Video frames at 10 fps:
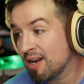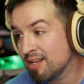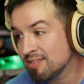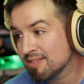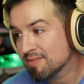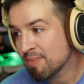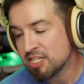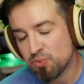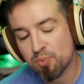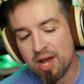what it is?
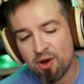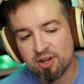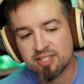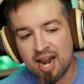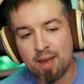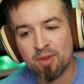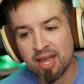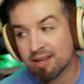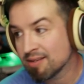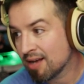My superpower is that I'm
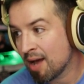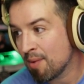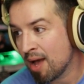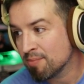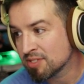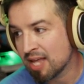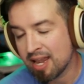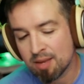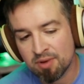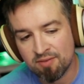like, um, I'm
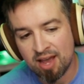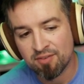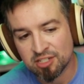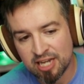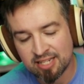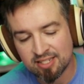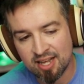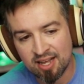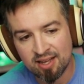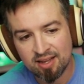slightly above average at,
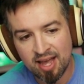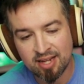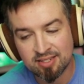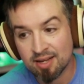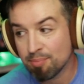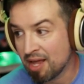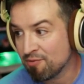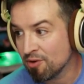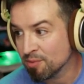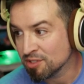uh, at, uh,
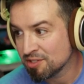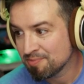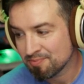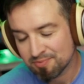platformers.